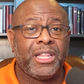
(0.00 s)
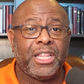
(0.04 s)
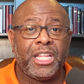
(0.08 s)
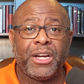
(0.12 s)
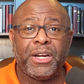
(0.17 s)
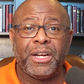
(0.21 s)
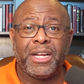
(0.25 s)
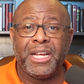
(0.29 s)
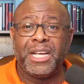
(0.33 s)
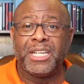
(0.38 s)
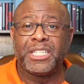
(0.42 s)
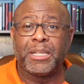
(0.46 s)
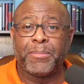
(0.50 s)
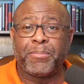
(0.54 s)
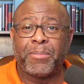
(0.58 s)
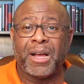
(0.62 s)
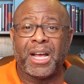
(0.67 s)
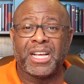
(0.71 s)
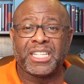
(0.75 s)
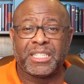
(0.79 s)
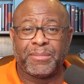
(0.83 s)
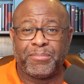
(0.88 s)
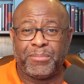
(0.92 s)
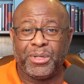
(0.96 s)
There is a
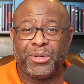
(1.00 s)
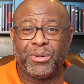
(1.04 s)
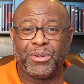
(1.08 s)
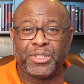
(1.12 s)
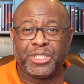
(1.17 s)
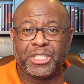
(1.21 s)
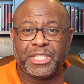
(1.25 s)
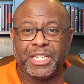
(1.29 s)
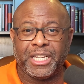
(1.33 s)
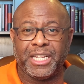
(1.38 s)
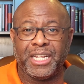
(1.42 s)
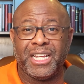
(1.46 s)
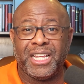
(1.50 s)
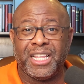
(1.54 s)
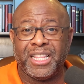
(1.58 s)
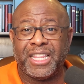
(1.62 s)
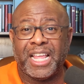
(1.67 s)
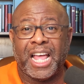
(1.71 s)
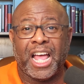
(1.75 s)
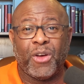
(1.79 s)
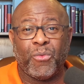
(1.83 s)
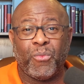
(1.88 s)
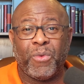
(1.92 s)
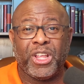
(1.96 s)
possibility
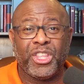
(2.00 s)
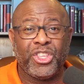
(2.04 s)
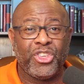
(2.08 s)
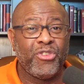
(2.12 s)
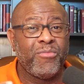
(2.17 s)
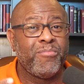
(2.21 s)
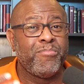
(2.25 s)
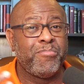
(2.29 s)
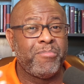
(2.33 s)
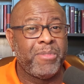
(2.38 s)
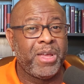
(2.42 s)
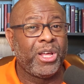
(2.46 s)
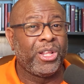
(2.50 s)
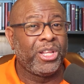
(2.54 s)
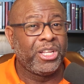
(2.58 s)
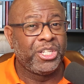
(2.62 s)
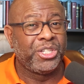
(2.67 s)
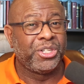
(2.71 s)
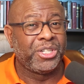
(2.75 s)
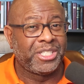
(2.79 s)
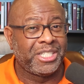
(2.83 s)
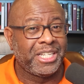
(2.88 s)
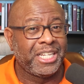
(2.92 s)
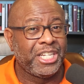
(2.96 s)
that when you mail in
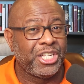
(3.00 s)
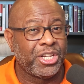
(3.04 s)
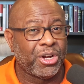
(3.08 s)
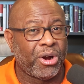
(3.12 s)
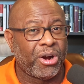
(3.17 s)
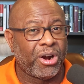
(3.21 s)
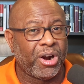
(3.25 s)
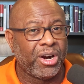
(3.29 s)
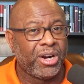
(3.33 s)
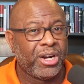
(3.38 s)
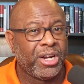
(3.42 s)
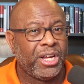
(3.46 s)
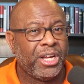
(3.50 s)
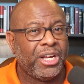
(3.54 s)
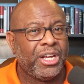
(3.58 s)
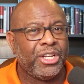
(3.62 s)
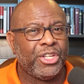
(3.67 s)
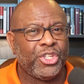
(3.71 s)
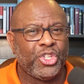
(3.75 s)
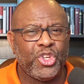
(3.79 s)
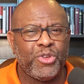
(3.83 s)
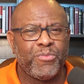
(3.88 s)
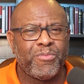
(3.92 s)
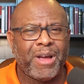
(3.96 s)
your CDR,
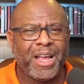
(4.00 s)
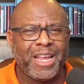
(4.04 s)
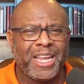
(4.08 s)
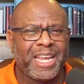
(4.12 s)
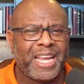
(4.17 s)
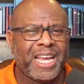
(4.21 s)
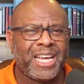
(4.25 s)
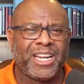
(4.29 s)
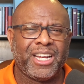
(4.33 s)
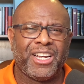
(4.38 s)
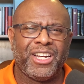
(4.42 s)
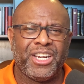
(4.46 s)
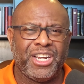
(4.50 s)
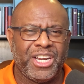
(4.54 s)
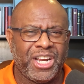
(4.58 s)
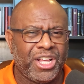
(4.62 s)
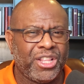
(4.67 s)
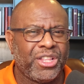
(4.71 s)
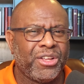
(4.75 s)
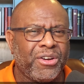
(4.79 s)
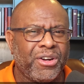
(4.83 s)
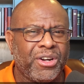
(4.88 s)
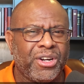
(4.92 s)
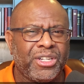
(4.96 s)
you might get
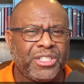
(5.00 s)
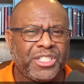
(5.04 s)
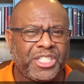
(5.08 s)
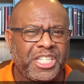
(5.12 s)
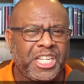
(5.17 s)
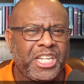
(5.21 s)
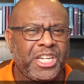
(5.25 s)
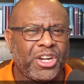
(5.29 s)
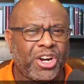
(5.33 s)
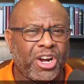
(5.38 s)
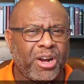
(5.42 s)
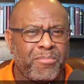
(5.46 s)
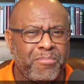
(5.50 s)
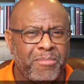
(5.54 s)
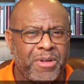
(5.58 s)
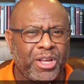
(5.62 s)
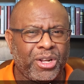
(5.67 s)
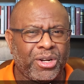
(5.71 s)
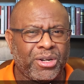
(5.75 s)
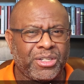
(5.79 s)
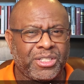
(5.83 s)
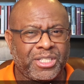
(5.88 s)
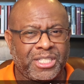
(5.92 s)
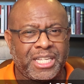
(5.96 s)
another CDR
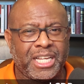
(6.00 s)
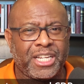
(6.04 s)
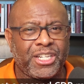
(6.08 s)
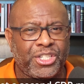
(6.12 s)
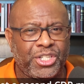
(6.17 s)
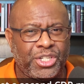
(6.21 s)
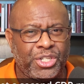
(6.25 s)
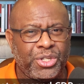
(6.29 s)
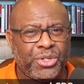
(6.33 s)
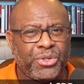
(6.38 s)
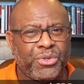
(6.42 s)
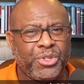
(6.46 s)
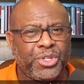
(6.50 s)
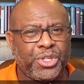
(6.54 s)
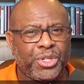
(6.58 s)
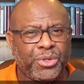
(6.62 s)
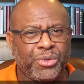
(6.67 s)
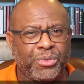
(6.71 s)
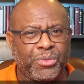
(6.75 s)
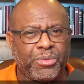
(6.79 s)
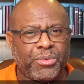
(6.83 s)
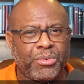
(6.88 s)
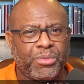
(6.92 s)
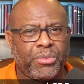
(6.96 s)
mailer sent to
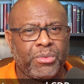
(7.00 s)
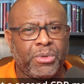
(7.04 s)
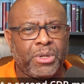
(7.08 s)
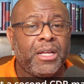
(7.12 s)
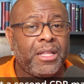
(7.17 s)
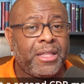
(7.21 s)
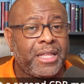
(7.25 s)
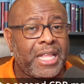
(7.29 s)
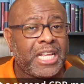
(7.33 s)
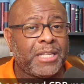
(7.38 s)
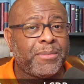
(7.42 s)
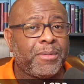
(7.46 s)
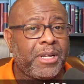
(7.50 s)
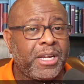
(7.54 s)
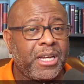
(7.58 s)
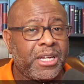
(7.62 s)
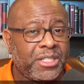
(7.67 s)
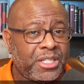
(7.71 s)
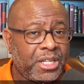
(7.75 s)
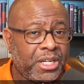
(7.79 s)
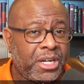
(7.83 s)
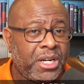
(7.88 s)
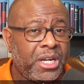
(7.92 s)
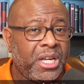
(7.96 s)
you. That's because
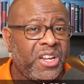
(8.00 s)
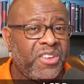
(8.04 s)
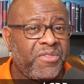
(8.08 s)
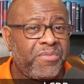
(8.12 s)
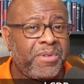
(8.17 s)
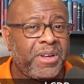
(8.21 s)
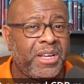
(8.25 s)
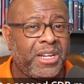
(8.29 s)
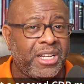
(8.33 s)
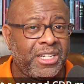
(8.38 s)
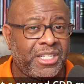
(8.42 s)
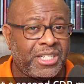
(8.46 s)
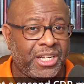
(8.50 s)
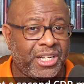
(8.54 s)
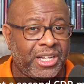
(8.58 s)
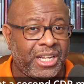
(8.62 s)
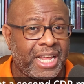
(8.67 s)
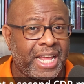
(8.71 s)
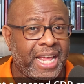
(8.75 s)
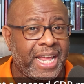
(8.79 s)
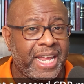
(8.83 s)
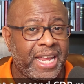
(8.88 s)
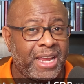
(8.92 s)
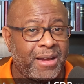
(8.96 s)
there could have been a
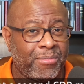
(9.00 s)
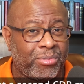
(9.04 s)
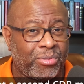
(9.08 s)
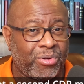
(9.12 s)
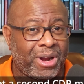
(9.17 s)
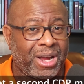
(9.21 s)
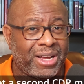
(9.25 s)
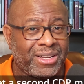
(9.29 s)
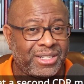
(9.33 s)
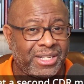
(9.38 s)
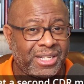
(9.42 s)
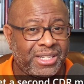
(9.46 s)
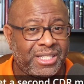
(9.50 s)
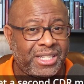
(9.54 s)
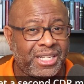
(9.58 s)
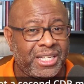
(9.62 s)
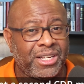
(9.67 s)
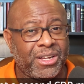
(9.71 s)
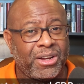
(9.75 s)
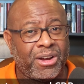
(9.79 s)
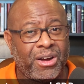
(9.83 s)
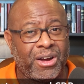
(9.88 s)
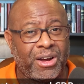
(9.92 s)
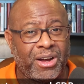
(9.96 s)
delay in
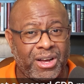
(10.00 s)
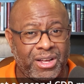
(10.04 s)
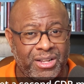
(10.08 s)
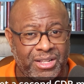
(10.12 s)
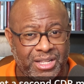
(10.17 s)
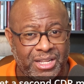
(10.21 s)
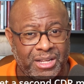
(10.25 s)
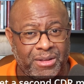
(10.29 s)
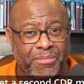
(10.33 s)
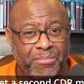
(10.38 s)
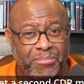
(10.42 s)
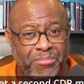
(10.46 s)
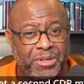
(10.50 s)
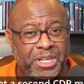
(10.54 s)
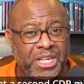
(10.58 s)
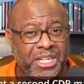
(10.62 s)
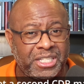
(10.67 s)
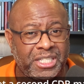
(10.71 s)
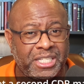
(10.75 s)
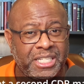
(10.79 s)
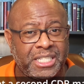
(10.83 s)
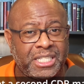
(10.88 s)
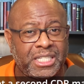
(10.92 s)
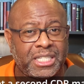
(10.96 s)
processing on the
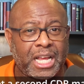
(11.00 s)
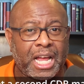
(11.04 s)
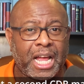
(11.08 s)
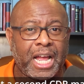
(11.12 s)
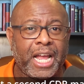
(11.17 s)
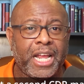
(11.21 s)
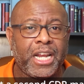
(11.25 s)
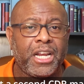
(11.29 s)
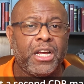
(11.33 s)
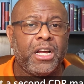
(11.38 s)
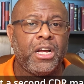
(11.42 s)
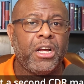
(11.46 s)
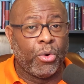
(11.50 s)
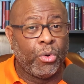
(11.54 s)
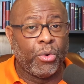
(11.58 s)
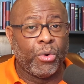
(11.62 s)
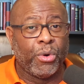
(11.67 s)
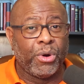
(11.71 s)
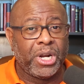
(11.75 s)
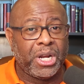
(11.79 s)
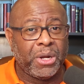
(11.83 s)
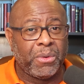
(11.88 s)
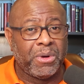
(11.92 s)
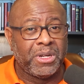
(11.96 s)
PC side,
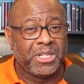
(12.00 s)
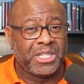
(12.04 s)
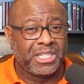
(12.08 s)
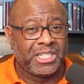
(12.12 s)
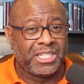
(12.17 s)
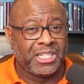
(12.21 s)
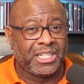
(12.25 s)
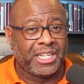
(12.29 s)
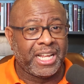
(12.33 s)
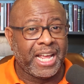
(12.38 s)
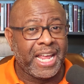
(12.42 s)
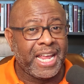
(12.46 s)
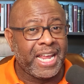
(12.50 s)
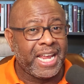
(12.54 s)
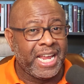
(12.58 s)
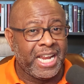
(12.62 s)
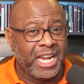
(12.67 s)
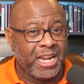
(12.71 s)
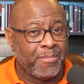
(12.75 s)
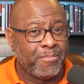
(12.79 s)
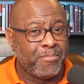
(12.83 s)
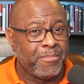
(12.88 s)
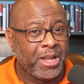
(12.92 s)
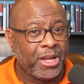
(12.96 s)
or there was a delay in
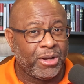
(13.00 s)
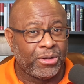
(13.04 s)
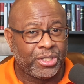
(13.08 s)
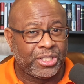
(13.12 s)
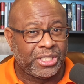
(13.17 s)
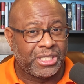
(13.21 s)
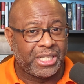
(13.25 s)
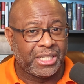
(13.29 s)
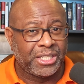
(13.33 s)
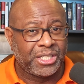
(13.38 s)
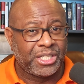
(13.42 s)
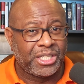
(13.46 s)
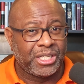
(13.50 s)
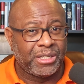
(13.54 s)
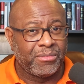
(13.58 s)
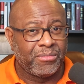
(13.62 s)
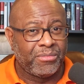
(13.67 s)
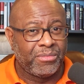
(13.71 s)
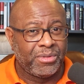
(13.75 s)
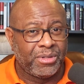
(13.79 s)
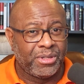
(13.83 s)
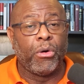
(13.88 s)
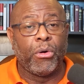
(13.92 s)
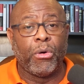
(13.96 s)
the mail
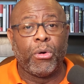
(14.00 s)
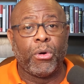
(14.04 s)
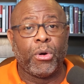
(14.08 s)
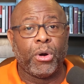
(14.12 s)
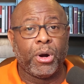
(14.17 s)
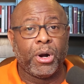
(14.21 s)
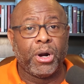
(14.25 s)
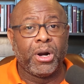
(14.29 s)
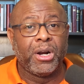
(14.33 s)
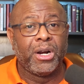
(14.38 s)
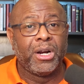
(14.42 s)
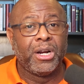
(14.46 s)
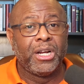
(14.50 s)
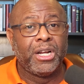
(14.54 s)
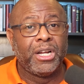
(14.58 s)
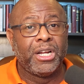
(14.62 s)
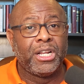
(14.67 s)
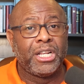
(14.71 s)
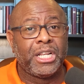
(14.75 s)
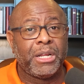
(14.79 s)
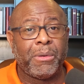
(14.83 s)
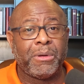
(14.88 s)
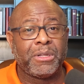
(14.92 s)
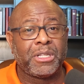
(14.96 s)
system, or
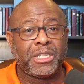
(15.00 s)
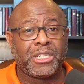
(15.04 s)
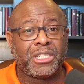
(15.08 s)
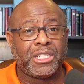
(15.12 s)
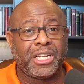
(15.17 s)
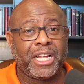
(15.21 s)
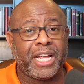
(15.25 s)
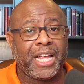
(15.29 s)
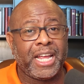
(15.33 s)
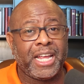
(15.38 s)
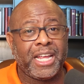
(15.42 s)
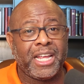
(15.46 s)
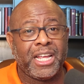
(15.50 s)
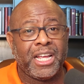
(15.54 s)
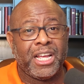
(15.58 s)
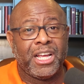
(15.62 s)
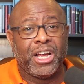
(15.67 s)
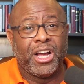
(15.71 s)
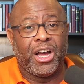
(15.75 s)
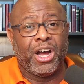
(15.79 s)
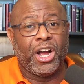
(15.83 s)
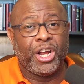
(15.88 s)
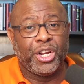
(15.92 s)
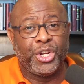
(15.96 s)
there was a delay
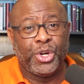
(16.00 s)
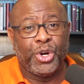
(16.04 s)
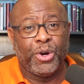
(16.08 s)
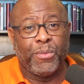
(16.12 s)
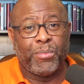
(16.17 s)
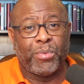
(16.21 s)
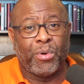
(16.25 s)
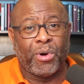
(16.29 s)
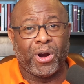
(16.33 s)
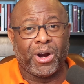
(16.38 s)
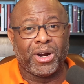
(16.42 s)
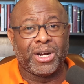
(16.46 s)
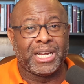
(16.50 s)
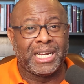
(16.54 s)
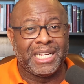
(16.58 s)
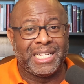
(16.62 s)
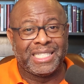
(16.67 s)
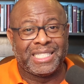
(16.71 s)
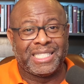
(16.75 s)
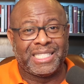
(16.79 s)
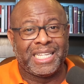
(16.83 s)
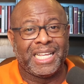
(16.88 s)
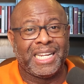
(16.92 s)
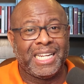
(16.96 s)
on your part in
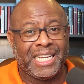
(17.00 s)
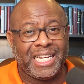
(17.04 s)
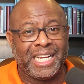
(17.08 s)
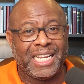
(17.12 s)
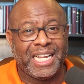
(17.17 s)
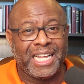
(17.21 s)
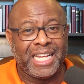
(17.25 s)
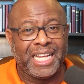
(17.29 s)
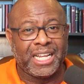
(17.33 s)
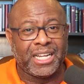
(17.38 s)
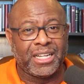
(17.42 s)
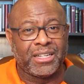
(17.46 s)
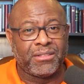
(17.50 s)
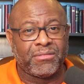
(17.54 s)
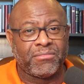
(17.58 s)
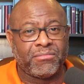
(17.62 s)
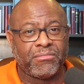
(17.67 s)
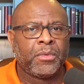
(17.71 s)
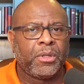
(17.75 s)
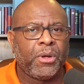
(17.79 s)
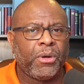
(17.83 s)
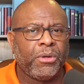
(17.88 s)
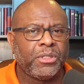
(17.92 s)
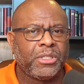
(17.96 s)
sending it in.
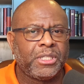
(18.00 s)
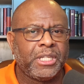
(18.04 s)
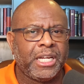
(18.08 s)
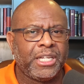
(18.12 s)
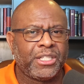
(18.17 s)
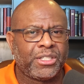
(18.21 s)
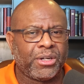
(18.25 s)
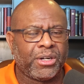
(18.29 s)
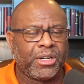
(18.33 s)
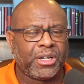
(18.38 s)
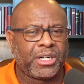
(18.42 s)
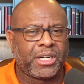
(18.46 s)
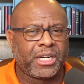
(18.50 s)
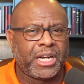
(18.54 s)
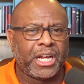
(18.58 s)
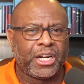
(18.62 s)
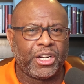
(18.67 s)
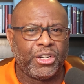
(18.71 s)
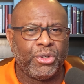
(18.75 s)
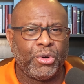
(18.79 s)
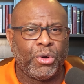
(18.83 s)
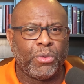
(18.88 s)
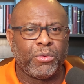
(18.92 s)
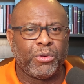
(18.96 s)
Those things are kind
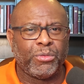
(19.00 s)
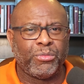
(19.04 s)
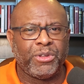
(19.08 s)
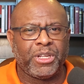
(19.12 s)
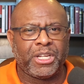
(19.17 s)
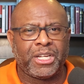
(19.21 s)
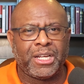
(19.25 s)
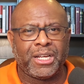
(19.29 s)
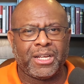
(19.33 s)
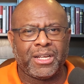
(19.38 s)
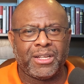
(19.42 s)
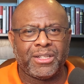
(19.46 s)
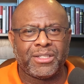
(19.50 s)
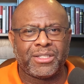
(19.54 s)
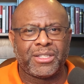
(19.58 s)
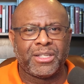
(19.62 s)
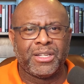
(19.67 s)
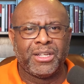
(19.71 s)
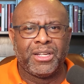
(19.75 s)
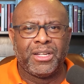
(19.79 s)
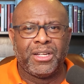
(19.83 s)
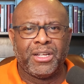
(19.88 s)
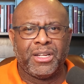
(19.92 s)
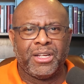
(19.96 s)
of normal because
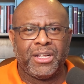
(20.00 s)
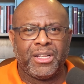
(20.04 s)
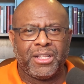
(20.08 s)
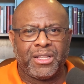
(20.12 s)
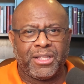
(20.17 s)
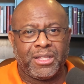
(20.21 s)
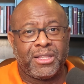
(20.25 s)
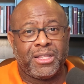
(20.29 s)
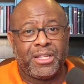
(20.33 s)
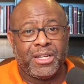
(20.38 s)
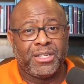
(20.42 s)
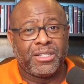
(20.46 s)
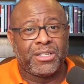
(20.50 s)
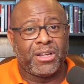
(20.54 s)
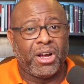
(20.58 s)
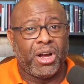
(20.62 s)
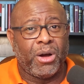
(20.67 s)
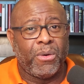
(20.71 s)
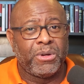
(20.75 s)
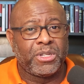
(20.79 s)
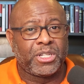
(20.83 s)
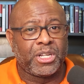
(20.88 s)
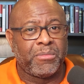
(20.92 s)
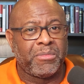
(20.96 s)
there's
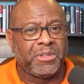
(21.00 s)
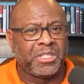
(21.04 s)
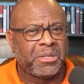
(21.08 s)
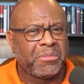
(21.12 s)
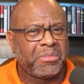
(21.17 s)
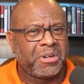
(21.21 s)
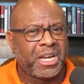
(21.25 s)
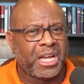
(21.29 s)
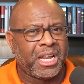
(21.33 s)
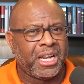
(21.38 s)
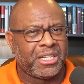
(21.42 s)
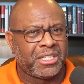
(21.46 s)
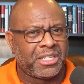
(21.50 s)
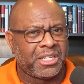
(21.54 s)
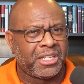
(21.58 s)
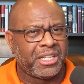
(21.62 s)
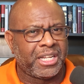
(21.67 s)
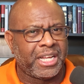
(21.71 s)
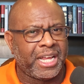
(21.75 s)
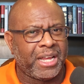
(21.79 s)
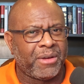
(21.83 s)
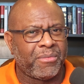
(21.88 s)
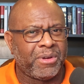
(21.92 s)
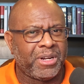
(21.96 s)
always going to be some kind of
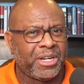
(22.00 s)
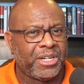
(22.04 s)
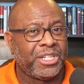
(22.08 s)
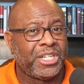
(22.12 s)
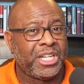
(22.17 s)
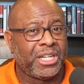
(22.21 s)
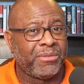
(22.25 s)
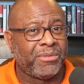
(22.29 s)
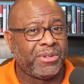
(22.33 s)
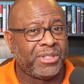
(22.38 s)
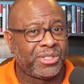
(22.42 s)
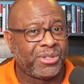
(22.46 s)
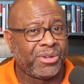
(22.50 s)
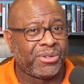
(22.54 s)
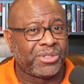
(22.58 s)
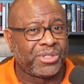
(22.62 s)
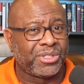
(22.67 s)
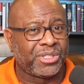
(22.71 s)
delay when you're dealing with Social